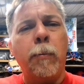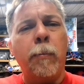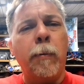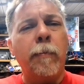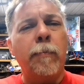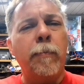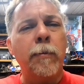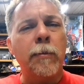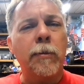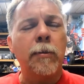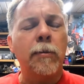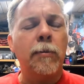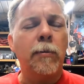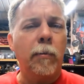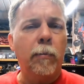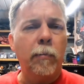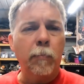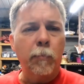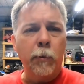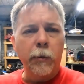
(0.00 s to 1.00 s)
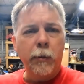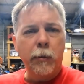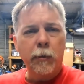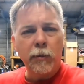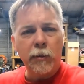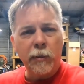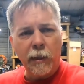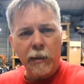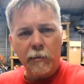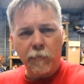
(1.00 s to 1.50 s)
references on where your
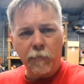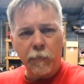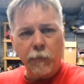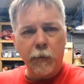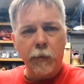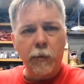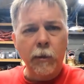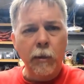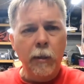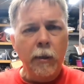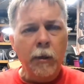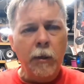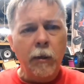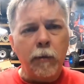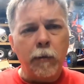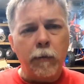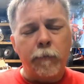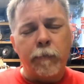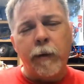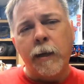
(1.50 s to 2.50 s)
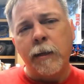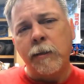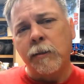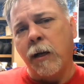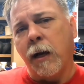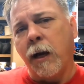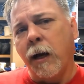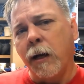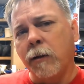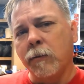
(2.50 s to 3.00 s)
sets for your fast
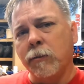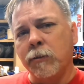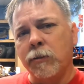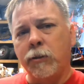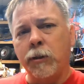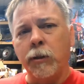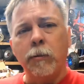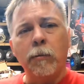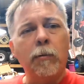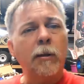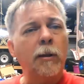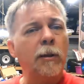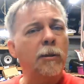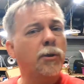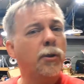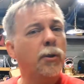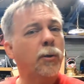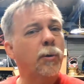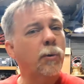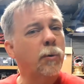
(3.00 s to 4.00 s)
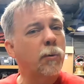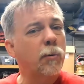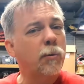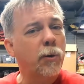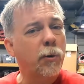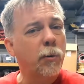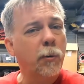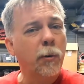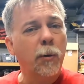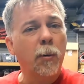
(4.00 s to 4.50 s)
idle is generally 2,
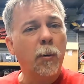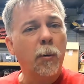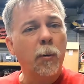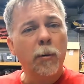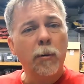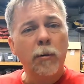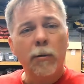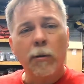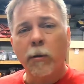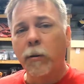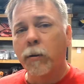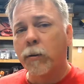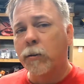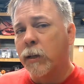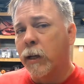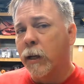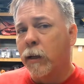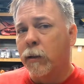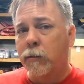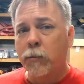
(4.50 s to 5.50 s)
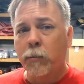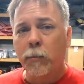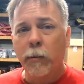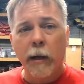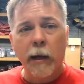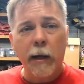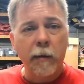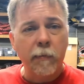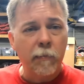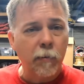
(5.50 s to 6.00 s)
2 1/4 turns out, 2
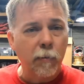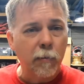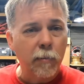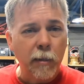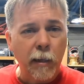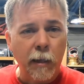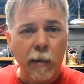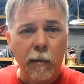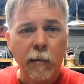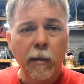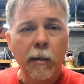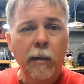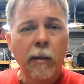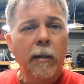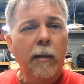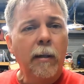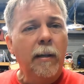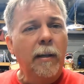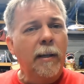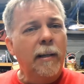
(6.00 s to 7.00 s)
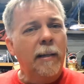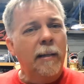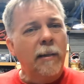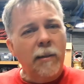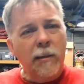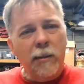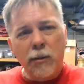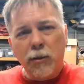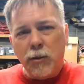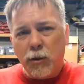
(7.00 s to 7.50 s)
1/2 turns out.
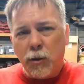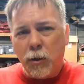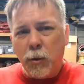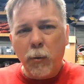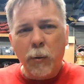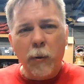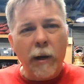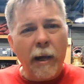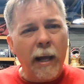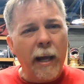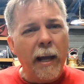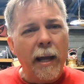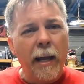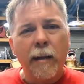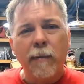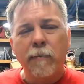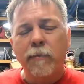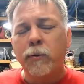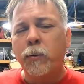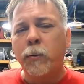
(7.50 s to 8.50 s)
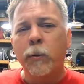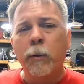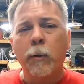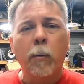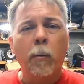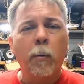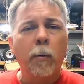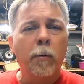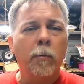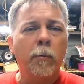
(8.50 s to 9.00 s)
2 1/2, 2
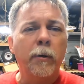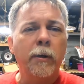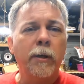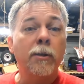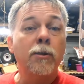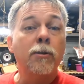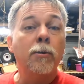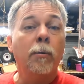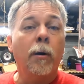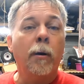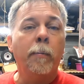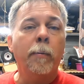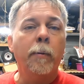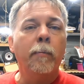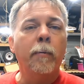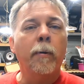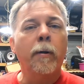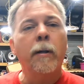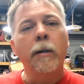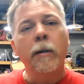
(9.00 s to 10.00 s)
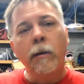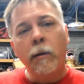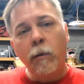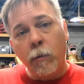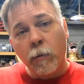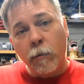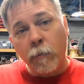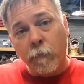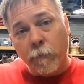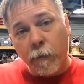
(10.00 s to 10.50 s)
1/4 will get you up and running, and you
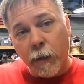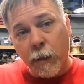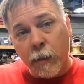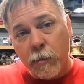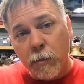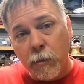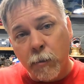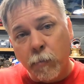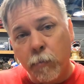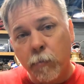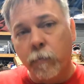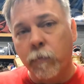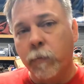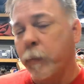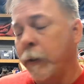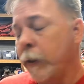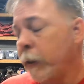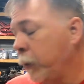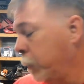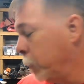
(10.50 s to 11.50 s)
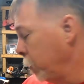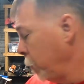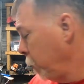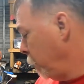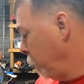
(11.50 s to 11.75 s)
can fine tune it from there.